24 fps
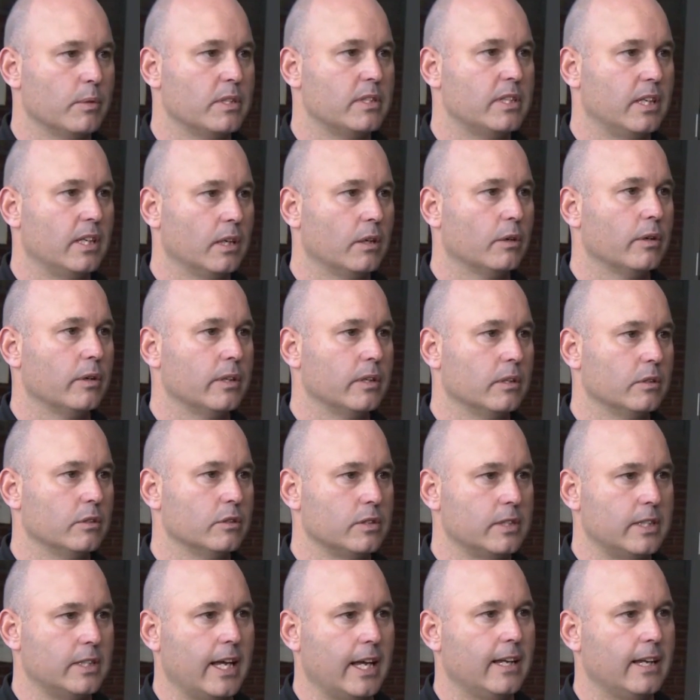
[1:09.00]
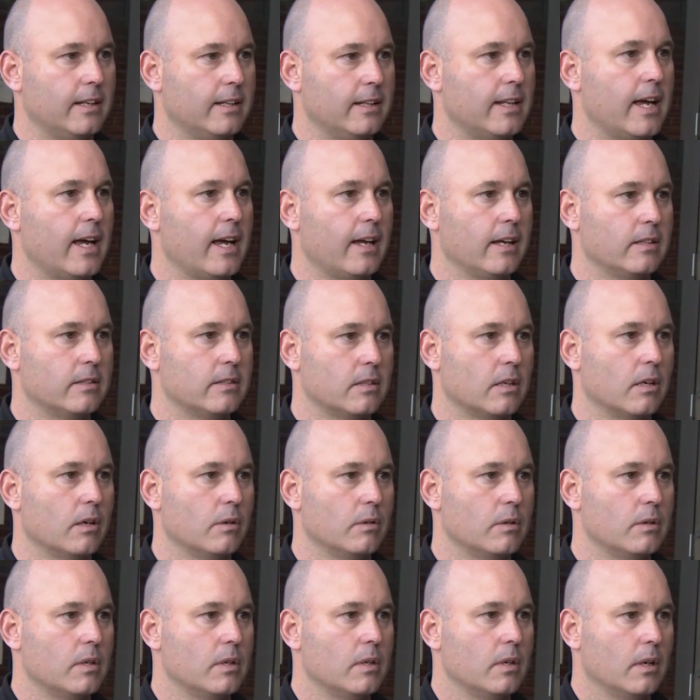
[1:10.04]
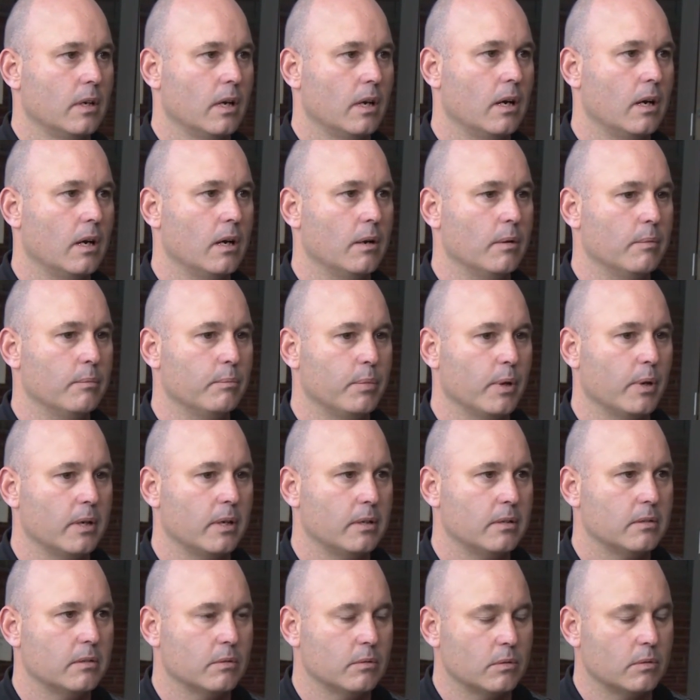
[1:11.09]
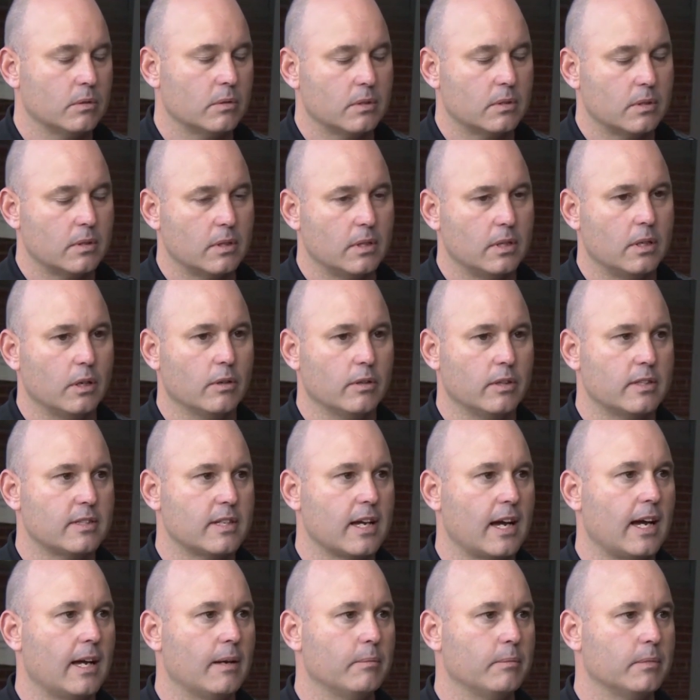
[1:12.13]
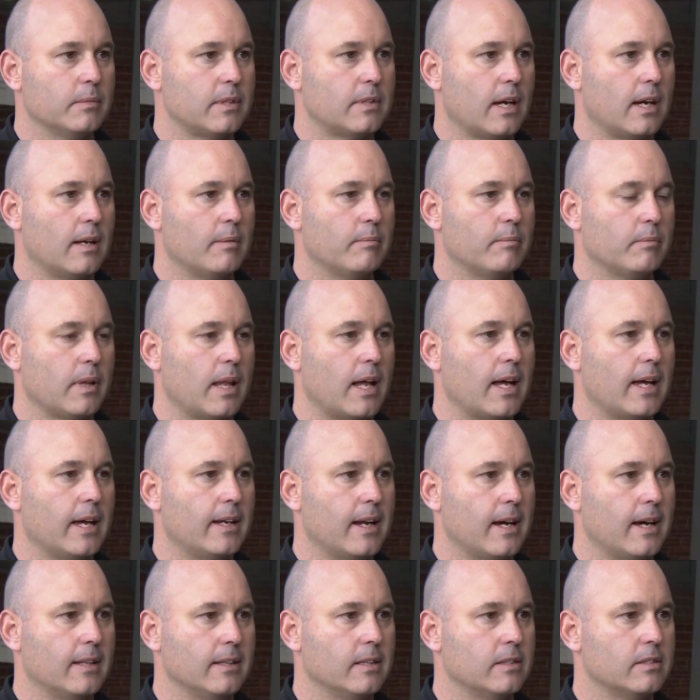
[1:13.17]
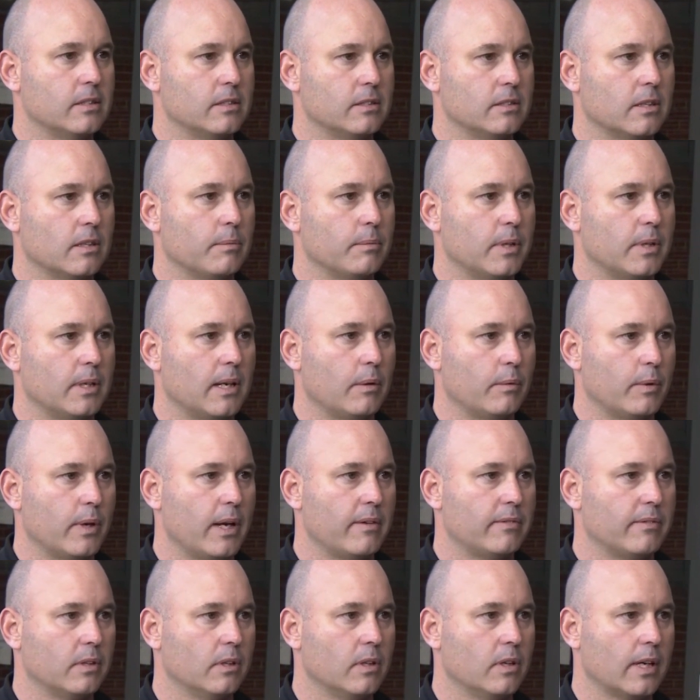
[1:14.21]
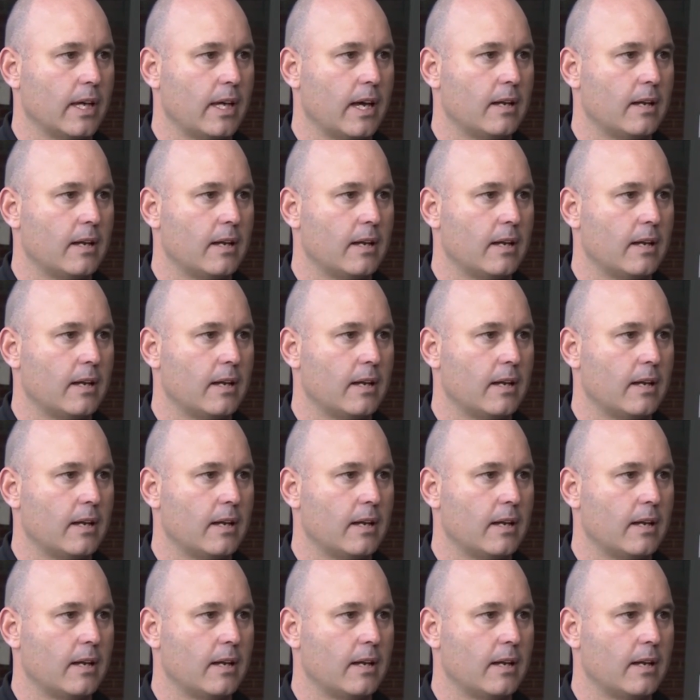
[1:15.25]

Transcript: materials day to day, so, um, but you know, the time timeline on this is something that we have to look